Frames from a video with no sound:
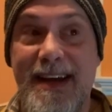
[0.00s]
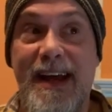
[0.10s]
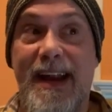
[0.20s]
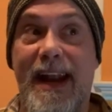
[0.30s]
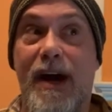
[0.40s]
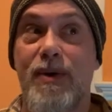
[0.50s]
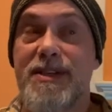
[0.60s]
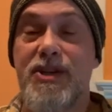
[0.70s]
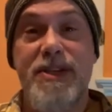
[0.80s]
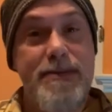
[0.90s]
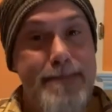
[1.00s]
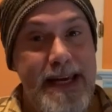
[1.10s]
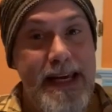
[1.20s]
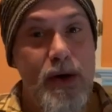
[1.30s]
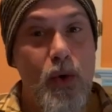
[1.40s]
Now, is it just
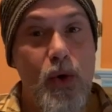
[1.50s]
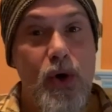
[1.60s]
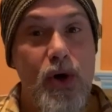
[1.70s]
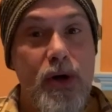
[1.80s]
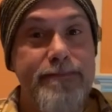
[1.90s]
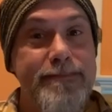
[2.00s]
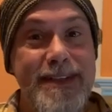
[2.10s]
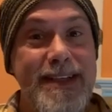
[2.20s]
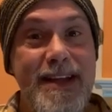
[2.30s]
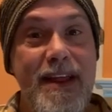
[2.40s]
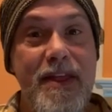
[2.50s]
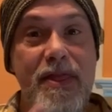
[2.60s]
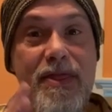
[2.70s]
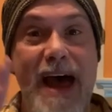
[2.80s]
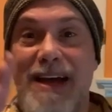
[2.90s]
me, or
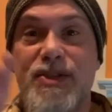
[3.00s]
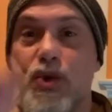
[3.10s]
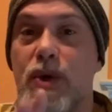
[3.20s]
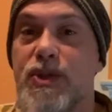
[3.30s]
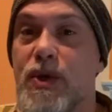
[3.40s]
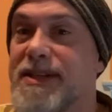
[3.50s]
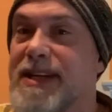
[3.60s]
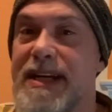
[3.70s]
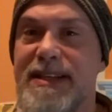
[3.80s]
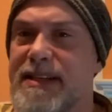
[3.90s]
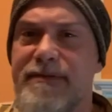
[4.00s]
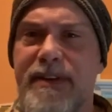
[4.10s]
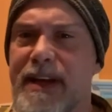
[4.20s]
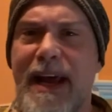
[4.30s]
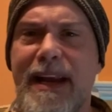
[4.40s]
that soy sauce tastes different
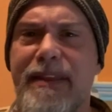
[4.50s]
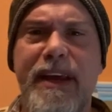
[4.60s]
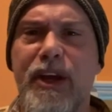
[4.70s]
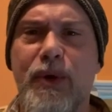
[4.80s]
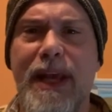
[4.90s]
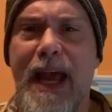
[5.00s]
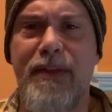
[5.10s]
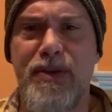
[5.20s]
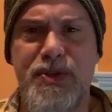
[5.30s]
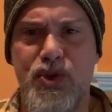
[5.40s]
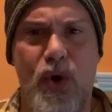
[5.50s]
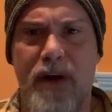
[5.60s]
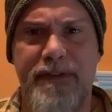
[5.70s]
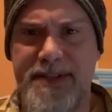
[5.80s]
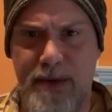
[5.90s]
than anything you can get in the store
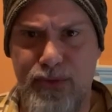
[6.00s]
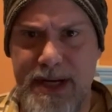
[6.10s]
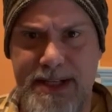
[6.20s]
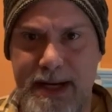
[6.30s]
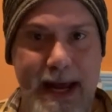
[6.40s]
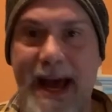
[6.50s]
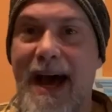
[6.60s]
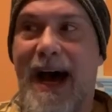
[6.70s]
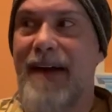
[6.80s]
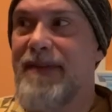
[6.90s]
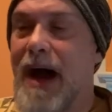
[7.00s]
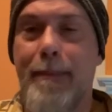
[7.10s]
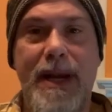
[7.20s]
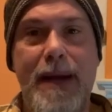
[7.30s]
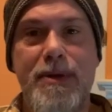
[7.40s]
for some reason? I've not
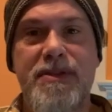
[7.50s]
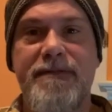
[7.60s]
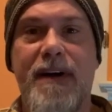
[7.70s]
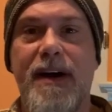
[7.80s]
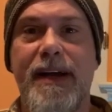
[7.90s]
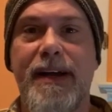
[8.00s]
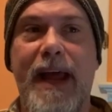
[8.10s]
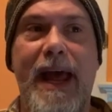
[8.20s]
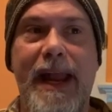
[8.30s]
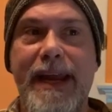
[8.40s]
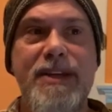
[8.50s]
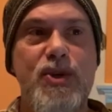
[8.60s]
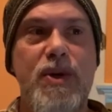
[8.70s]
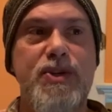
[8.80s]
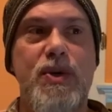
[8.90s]
been able to find any
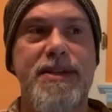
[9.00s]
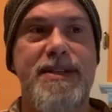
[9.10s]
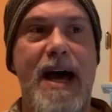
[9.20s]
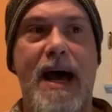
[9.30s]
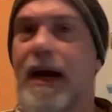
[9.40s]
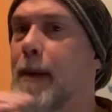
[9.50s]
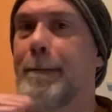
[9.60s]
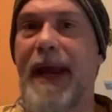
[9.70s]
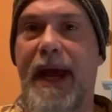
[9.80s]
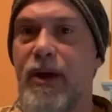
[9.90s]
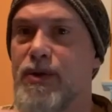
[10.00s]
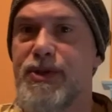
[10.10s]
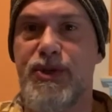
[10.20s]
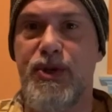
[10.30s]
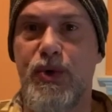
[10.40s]
soy sauce that
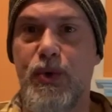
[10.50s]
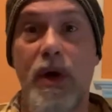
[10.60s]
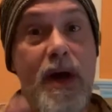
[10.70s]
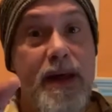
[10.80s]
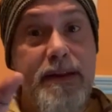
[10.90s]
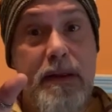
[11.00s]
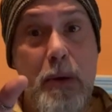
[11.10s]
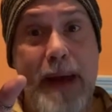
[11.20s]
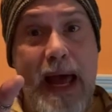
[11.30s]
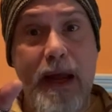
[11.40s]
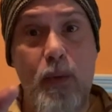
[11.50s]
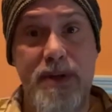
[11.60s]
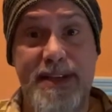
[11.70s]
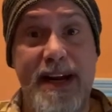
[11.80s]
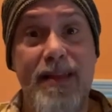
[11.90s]
compares to the little packet
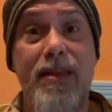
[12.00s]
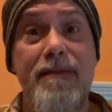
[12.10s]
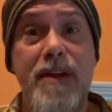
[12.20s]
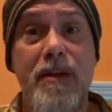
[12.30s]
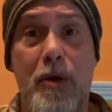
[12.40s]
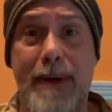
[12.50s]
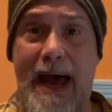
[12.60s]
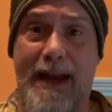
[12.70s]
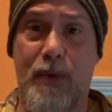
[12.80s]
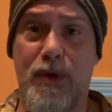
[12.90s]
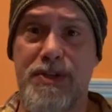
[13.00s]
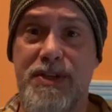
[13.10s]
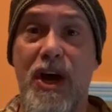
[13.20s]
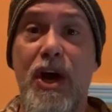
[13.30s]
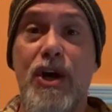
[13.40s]
ones, and I love the little packet ones.
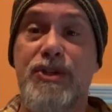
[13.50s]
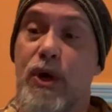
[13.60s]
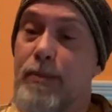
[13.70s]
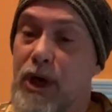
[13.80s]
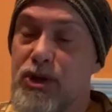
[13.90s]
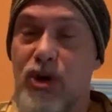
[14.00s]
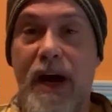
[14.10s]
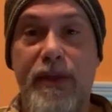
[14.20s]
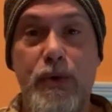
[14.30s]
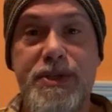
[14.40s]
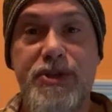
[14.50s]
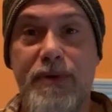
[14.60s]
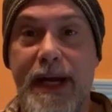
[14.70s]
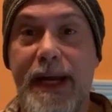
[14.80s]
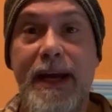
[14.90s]
So I'm going to try those
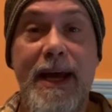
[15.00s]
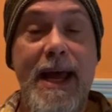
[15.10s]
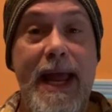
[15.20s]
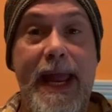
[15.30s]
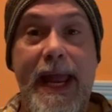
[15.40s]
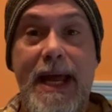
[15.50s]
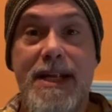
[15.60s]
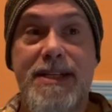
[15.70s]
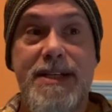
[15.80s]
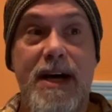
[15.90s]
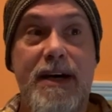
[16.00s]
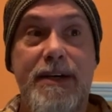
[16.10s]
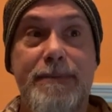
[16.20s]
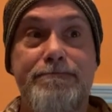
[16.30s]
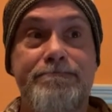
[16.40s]
3, and
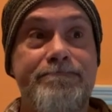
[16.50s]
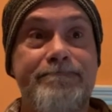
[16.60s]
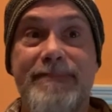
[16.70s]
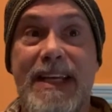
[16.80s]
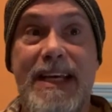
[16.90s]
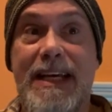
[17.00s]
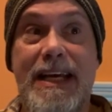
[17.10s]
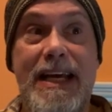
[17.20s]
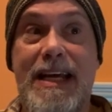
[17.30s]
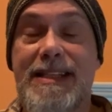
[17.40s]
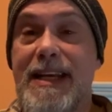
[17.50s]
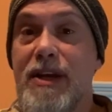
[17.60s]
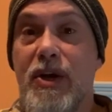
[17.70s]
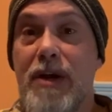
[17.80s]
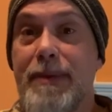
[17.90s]
it's either
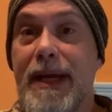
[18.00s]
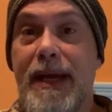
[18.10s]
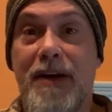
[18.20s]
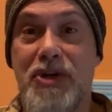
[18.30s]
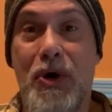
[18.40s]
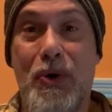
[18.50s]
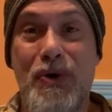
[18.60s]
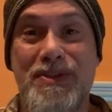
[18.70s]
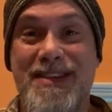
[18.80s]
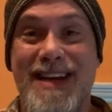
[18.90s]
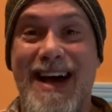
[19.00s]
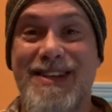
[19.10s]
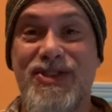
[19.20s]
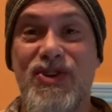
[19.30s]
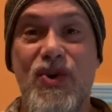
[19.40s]
going to be a total
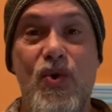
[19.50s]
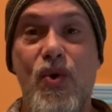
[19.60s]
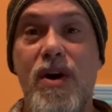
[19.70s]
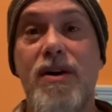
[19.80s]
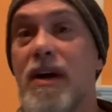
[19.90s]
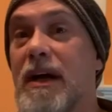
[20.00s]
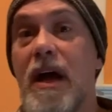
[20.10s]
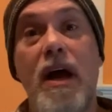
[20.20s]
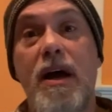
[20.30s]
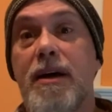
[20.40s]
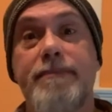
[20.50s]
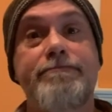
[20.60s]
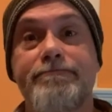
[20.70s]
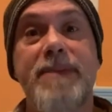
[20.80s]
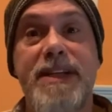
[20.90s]
disaster, or
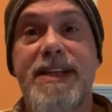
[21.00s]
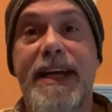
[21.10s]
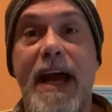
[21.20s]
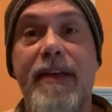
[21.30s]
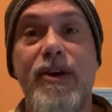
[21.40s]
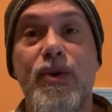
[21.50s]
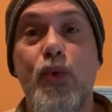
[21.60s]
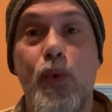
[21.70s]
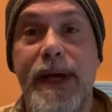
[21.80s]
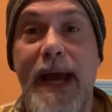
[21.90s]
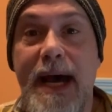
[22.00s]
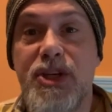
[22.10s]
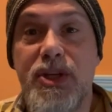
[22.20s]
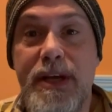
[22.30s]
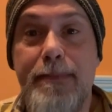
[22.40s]
together we
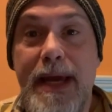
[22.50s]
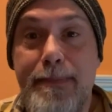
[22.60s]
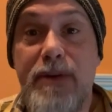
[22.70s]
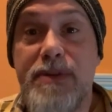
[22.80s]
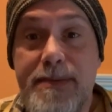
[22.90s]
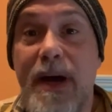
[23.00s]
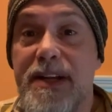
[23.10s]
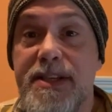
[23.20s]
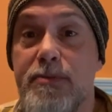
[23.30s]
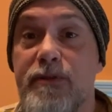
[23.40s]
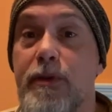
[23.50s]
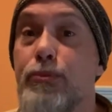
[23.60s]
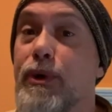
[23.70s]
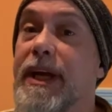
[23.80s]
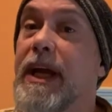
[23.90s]
actually may be responsible for
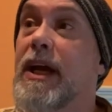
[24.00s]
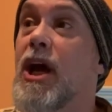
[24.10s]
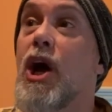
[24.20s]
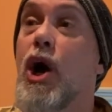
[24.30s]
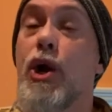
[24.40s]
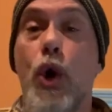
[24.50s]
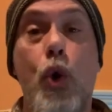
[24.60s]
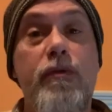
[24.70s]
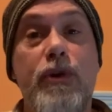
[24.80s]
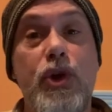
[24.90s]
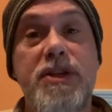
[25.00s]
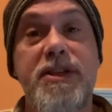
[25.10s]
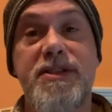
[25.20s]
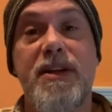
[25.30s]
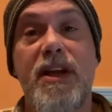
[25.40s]
bringing an
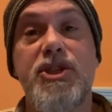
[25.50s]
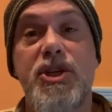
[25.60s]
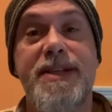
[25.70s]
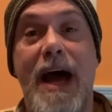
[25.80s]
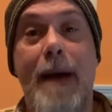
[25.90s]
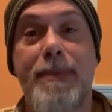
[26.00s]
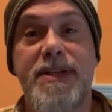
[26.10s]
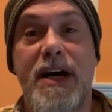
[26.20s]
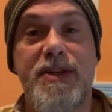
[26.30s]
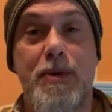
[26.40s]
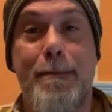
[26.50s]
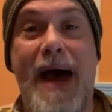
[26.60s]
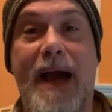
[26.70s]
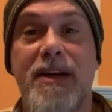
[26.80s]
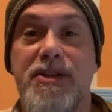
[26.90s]
overlooked delicious appetizer
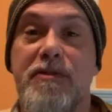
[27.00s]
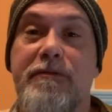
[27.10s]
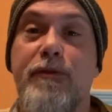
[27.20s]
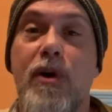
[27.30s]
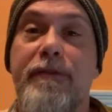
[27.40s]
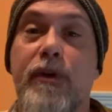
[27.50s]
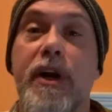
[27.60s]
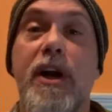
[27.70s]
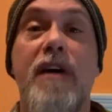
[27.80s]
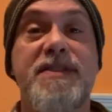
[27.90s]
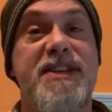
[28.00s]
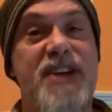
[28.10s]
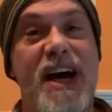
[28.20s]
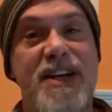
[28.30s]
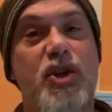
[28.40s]
back into the forefront of
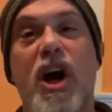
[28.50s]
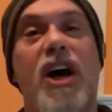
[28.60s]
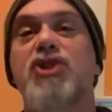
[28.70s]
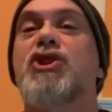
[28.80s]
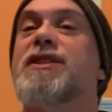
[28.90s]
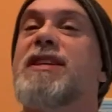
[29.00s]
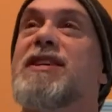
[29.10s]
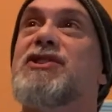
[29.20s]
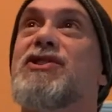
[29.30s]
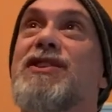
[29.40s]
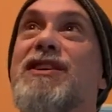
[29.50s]
societal consciousness.